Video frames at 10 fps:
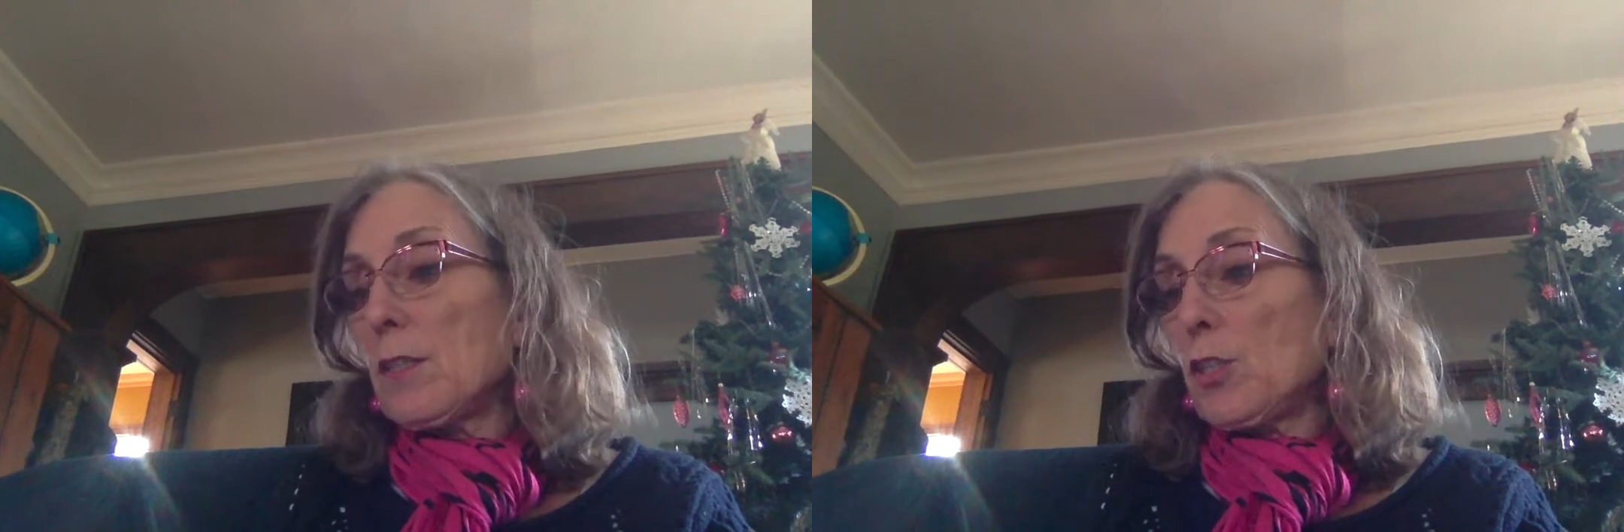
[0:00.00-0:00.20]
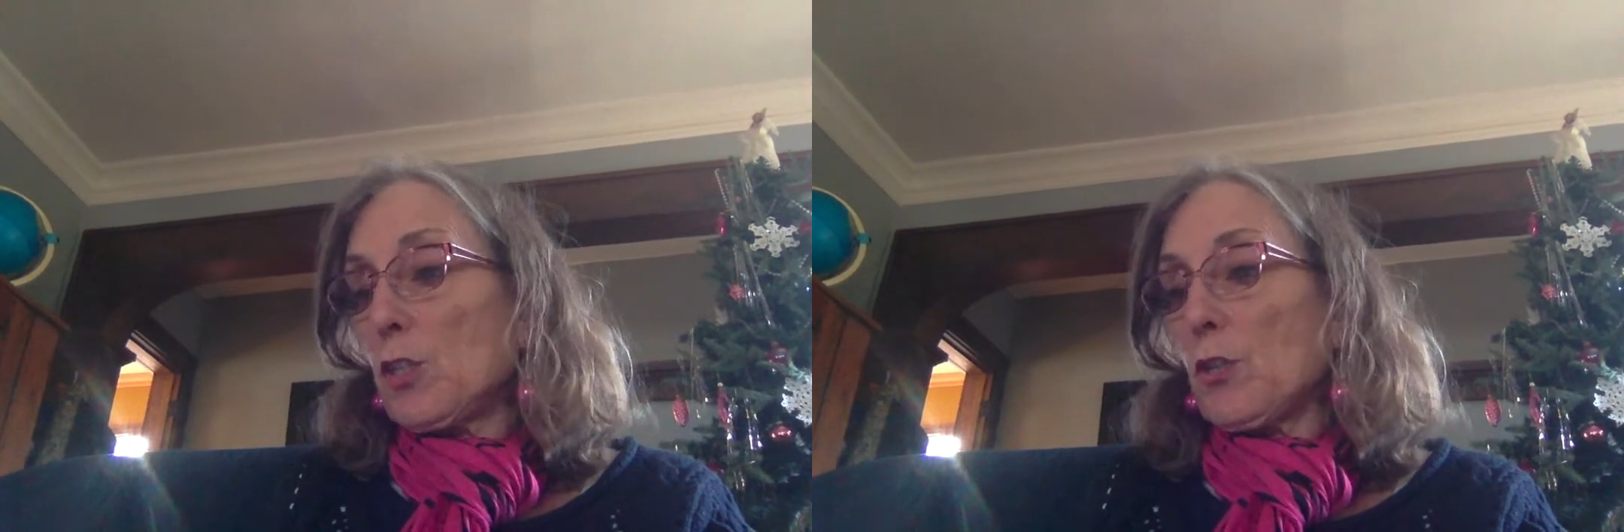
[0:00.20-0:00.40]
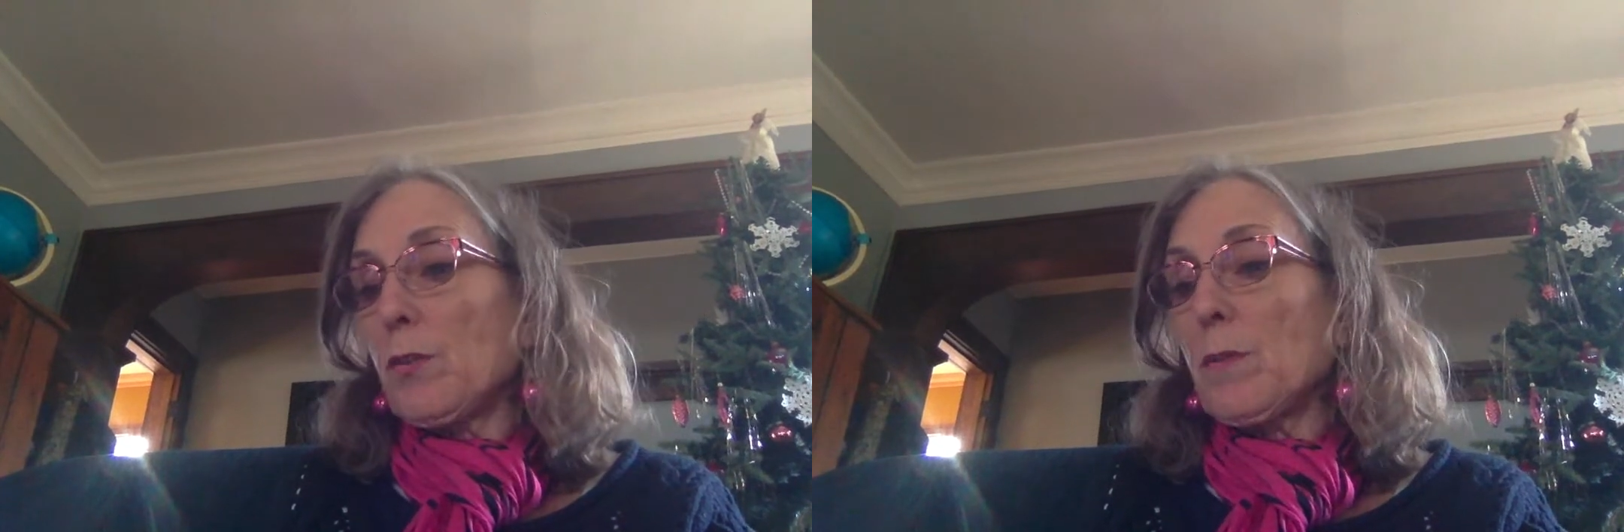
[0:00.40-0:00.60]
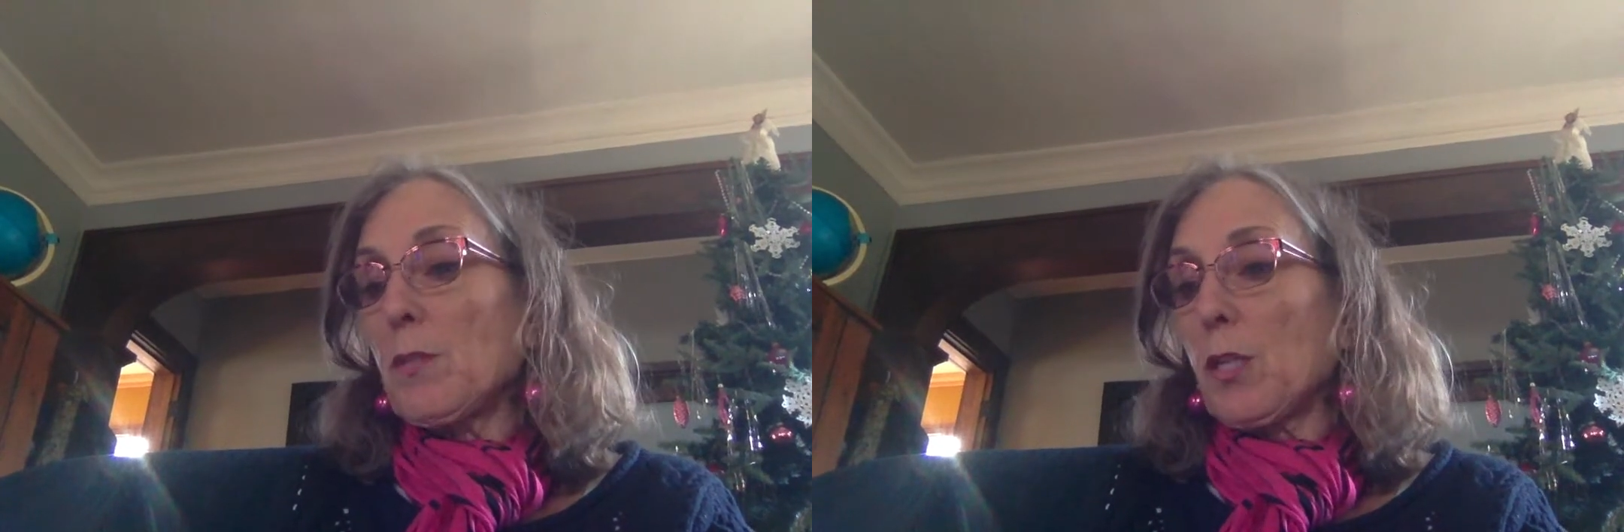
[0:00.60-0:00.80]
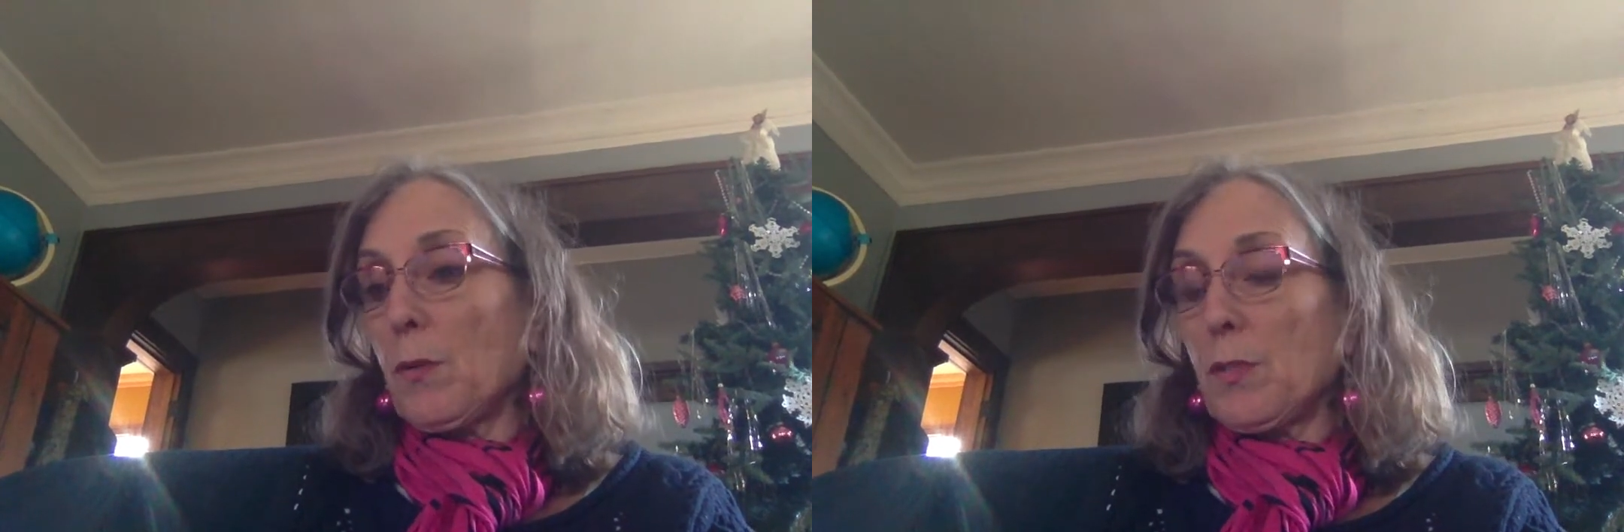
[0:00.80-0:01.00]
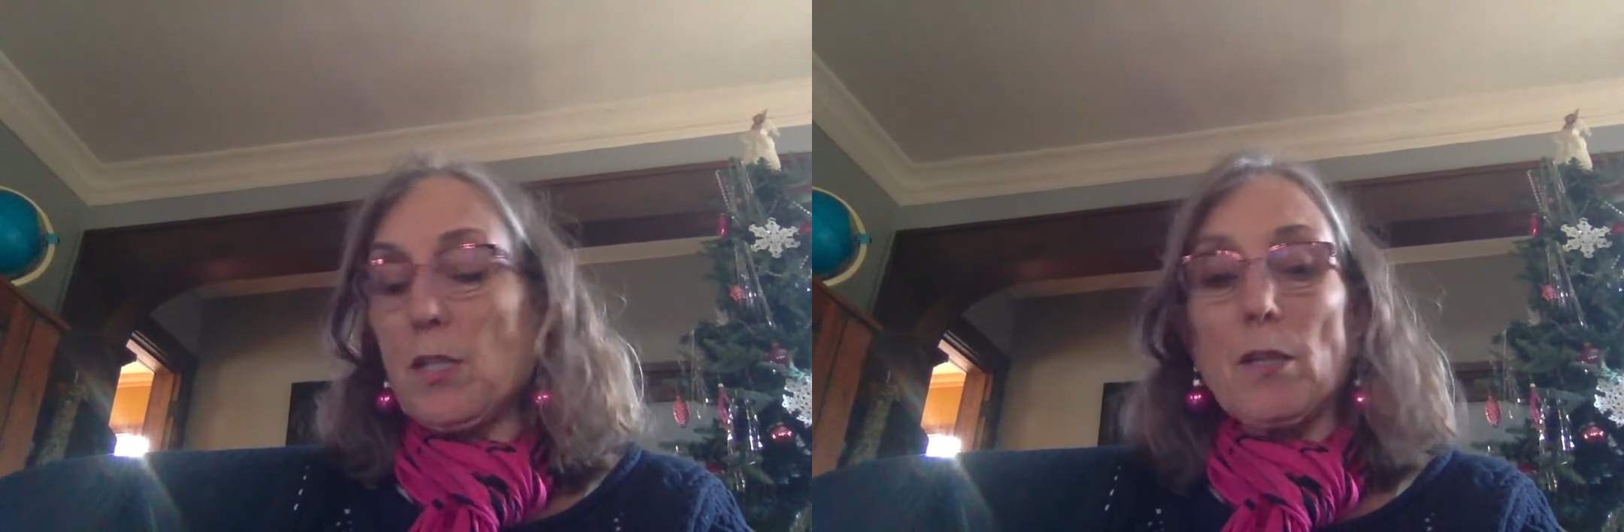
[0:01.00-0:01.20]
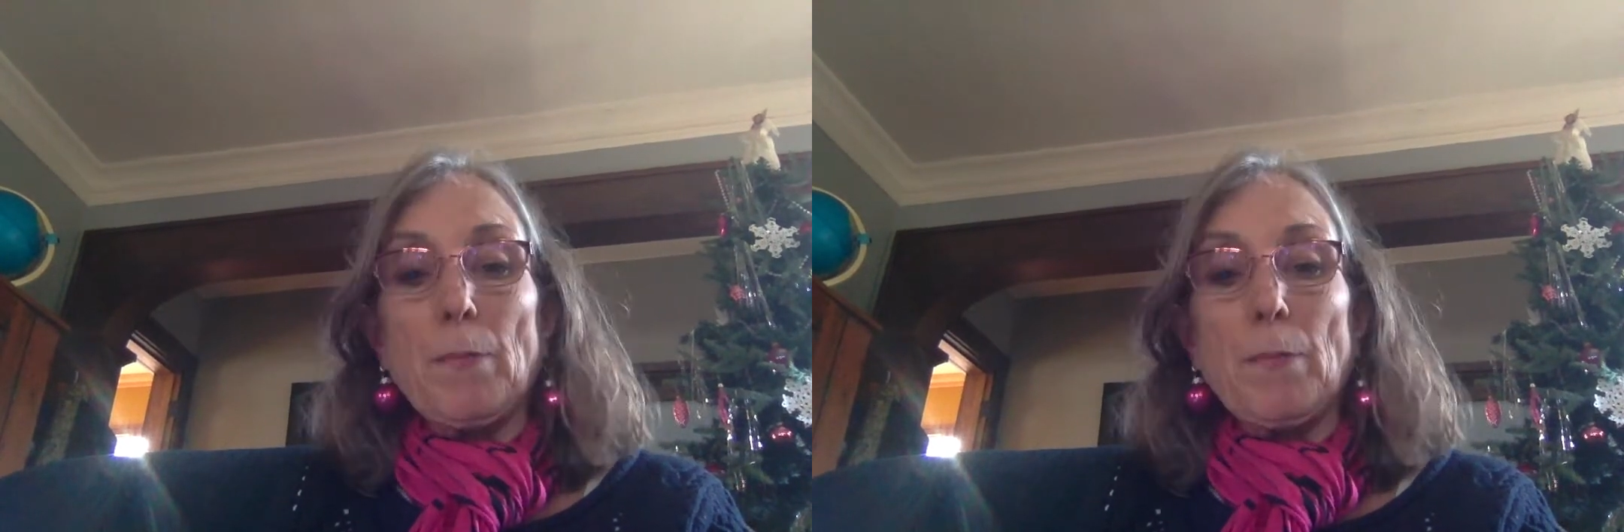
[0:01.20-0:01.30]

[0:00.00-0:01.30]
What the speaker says: She told them to go into the